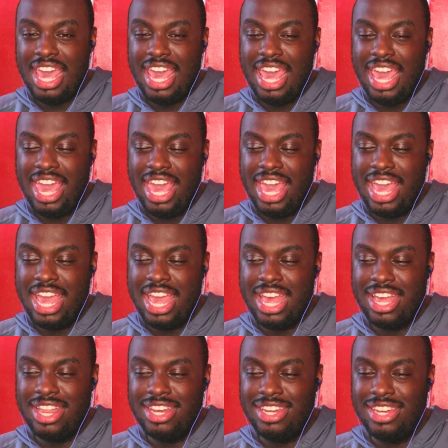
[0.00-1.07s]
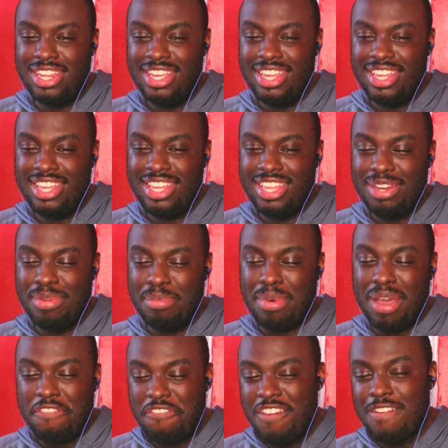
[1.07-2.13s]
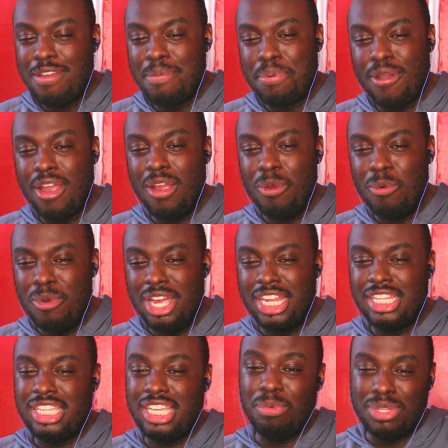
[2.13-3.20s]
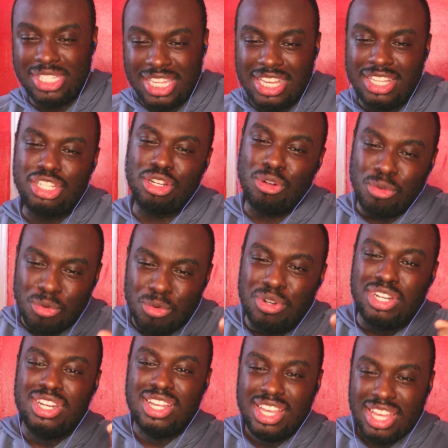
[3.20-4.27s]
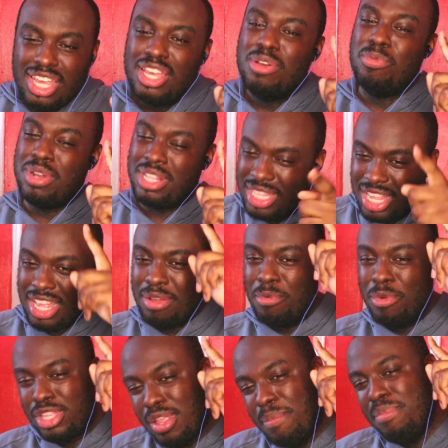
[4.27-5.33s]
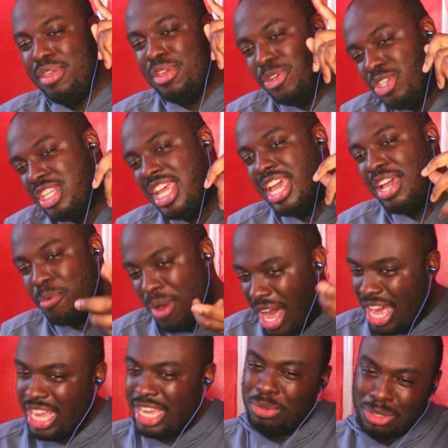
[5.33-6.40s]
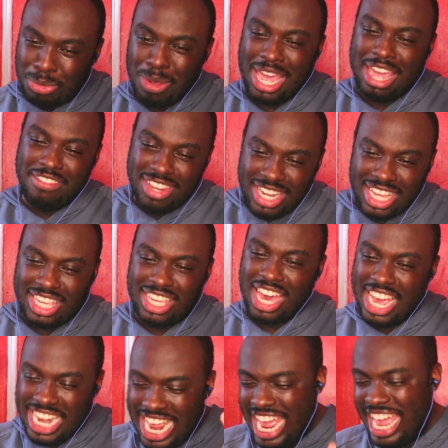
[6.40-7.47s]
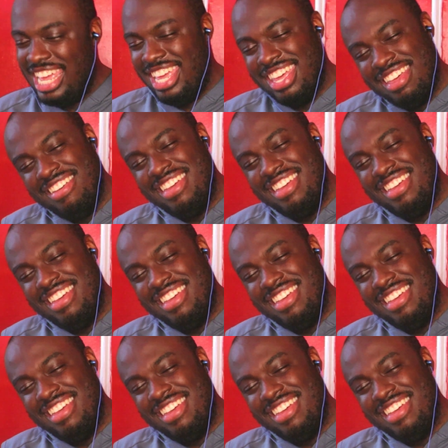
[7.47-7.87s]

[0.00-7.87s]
and my favorite part was he was in tune with the with the music while he was waving the gun at him.